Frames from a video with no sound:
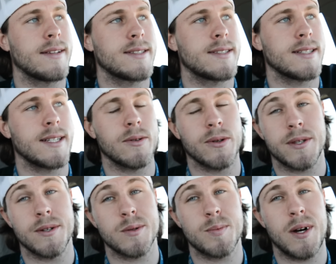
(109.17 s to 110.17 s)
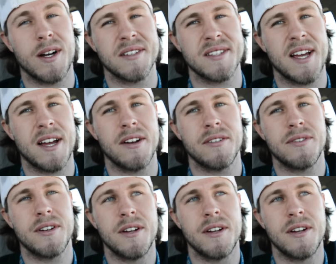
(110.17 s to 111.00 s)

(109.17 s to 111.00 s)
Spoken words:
see what those ponds have.